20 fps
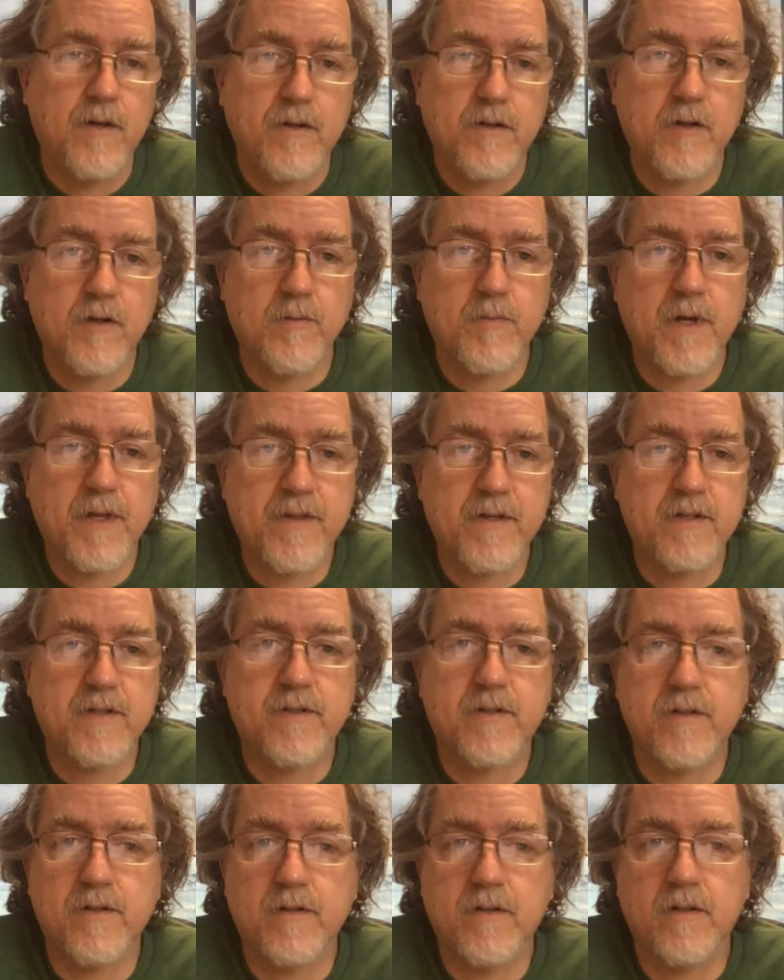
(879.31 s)
your method is
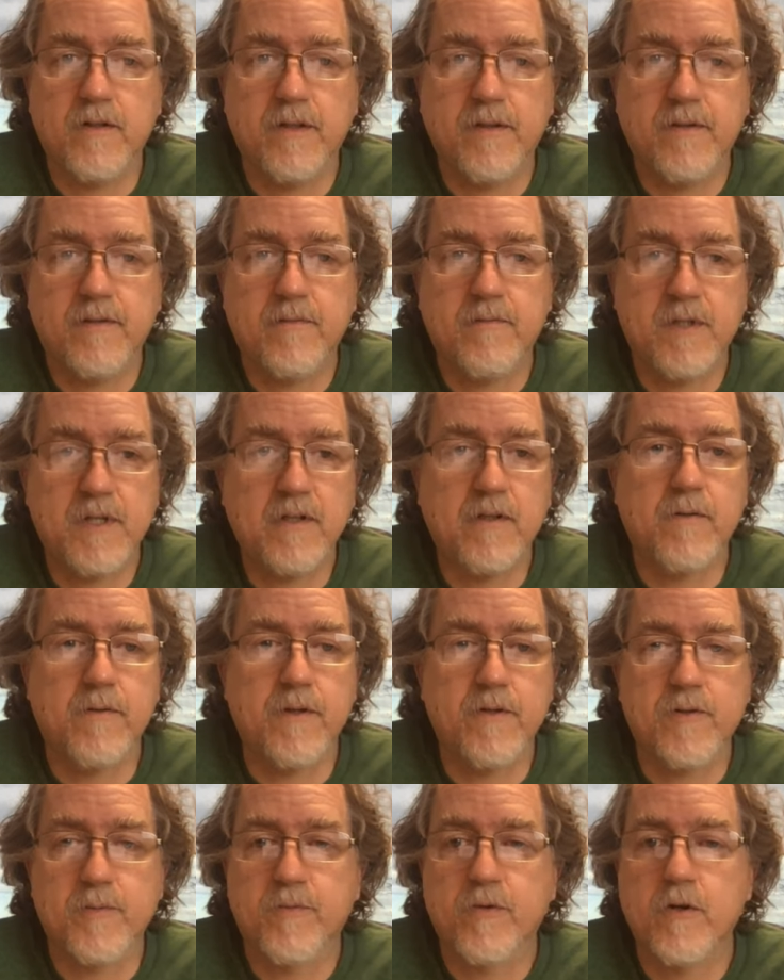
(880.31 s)
still dealing with
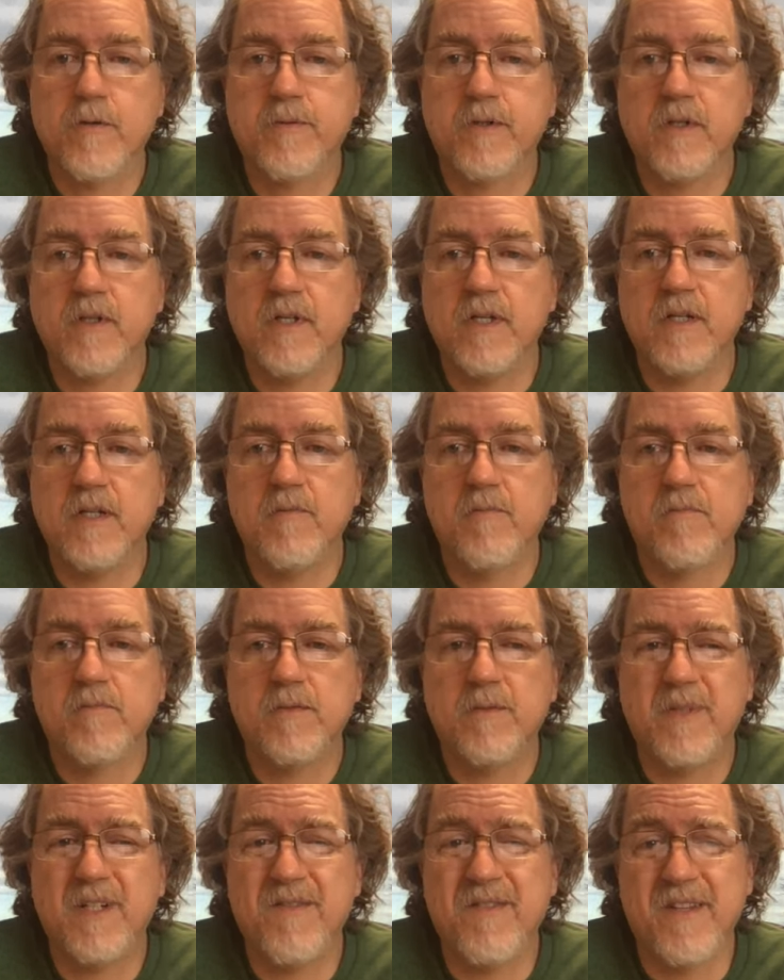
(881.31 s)
those appropriately.
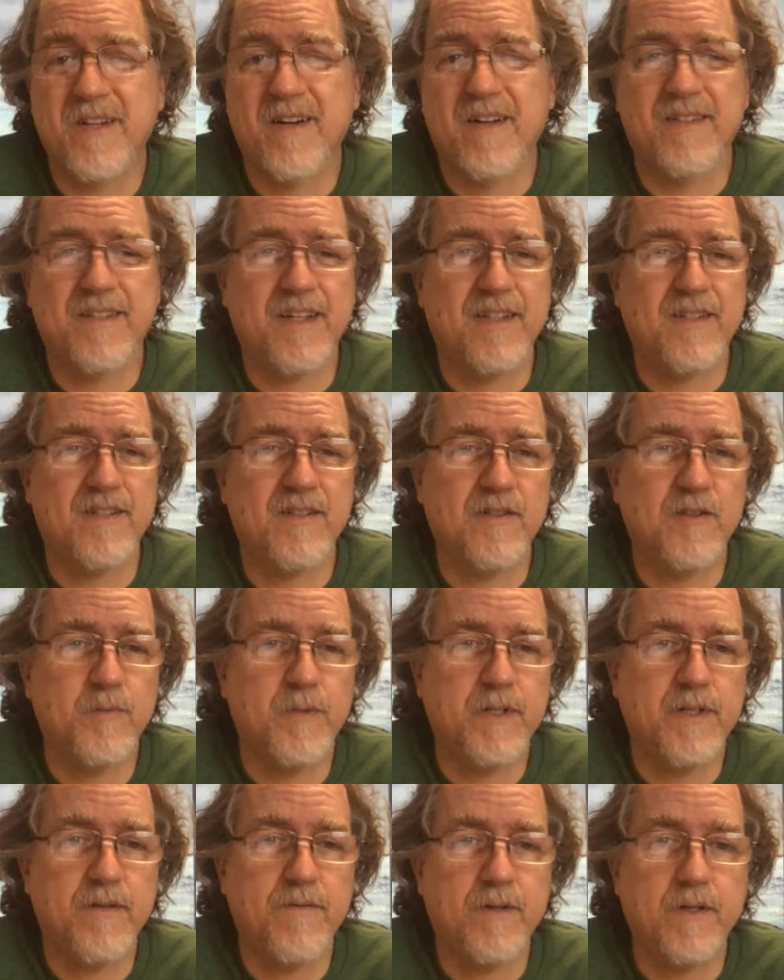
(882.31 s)
But even there, I'd say it's a little bit
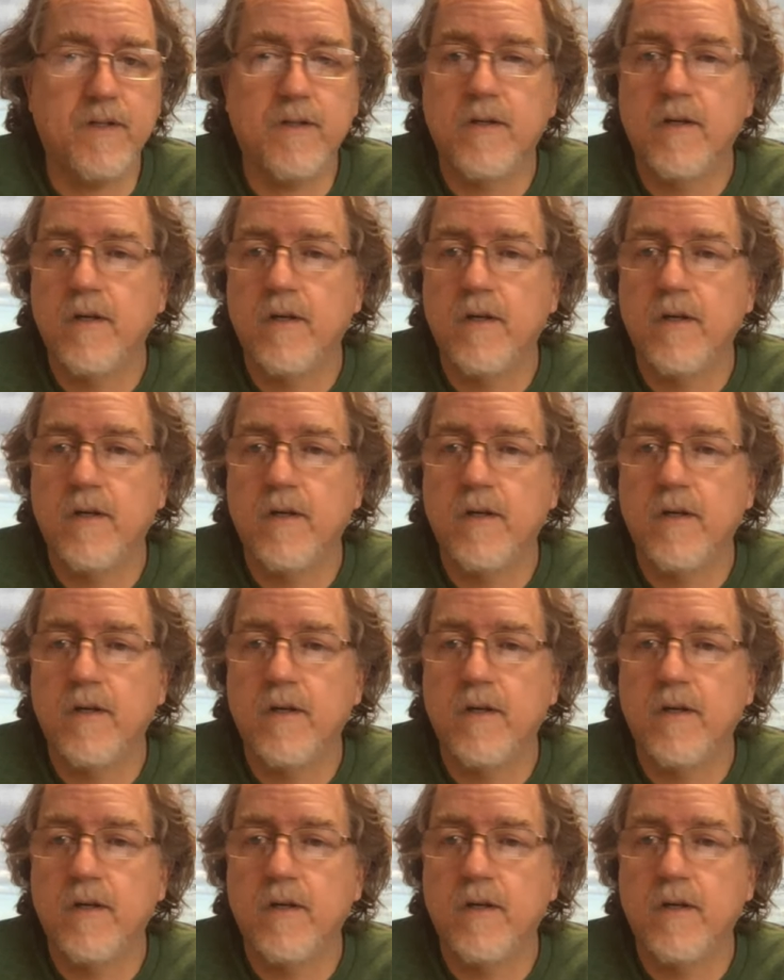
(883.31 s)
iffy.